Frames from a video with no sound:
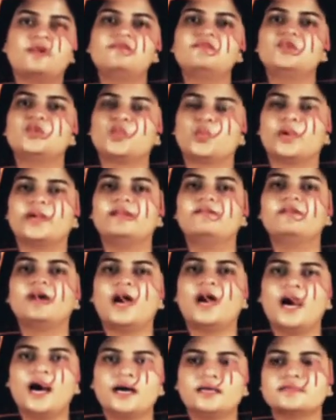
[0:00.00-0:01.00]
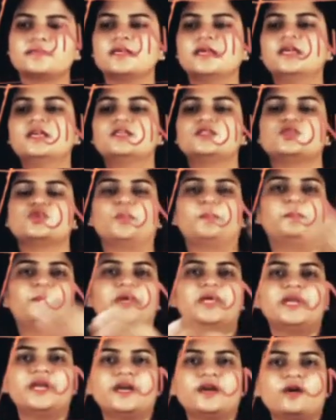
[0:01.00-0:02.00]
of 12 hours. So
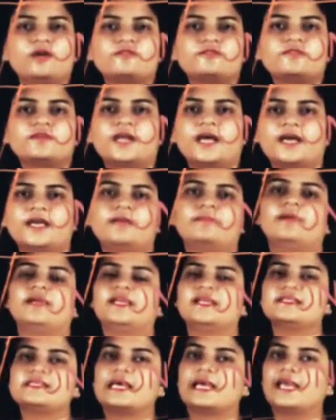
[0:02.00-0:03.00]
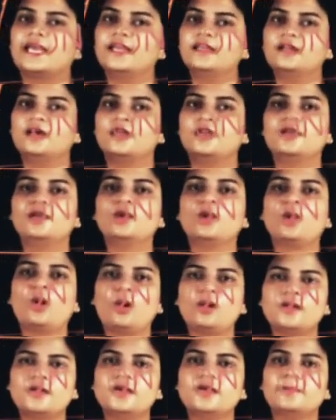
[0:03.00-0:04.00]
period of time, it is again a
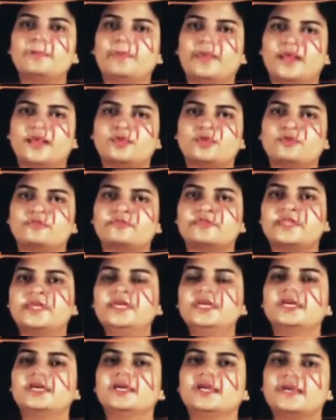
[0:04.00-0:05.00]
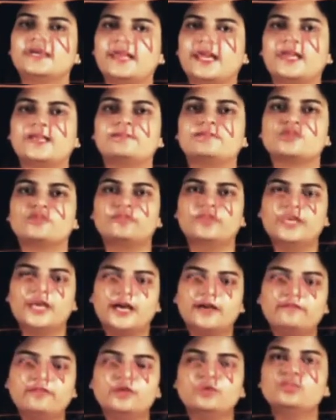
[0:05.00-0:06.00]
longer part of the time. So we
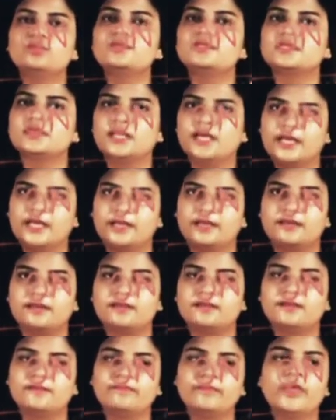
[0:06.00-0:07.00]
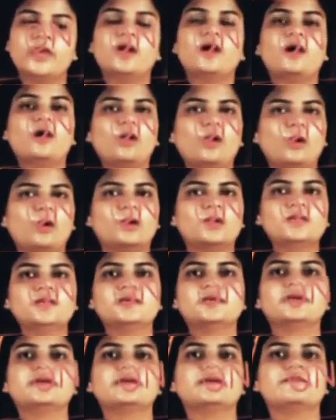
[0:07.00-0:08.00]
have used in.
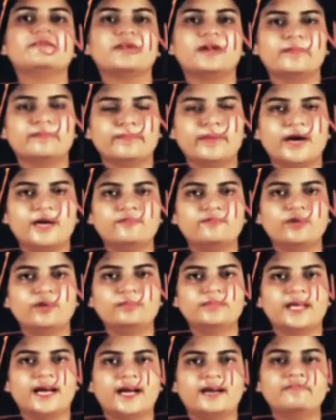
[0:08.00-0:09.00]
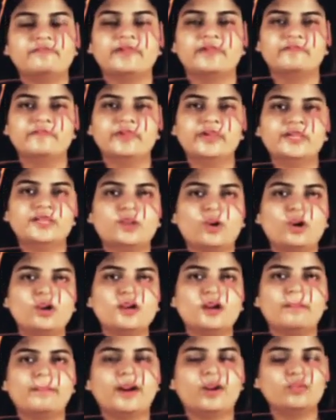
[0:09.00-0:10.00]
Or apart from that, when we
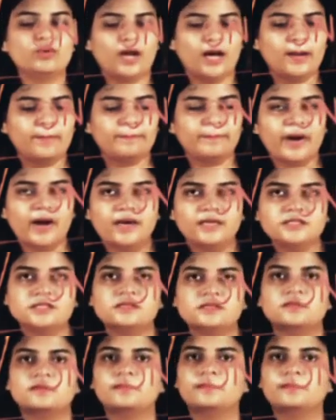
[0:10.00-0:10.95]
talk about our past,